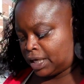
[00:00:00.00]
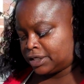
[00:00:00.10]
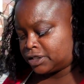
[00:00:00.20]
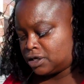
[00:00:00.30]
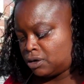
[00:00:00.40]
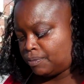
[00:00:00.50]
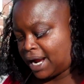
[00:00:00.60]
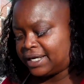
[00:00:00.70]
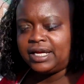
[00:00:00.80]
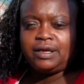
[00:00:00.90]
And so
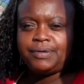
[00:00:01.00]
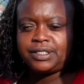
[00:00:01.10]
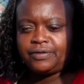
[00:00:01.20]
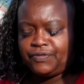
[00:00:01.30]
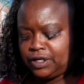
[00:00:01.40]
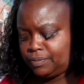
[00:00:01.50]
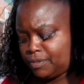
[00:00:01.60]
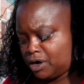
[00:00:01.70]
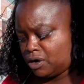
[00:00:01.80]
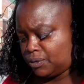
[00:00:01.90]
my name is Levita
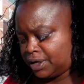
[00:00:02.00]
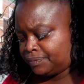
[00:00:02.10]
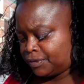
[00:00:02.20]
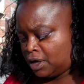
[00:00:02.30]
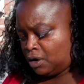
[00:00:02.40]
Murray.